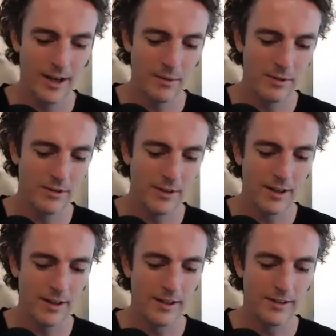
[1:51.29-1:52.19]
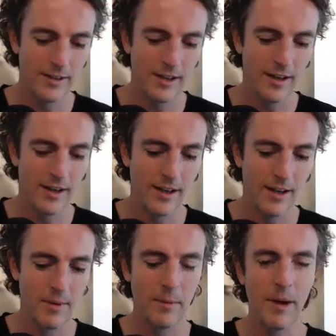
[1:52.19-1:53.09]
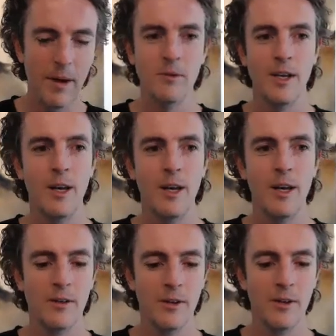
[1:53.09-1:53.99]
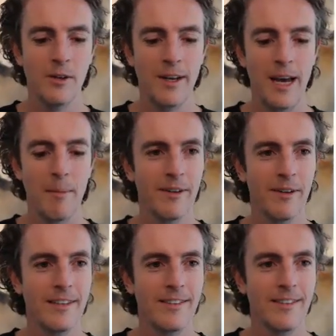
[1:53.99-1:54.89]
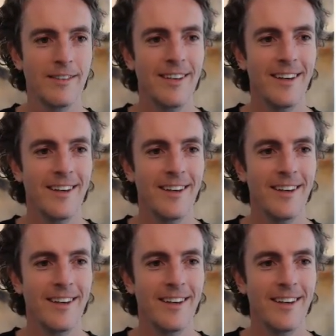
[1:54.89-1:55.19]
I would say that maybe I was a hippie turned capitalist.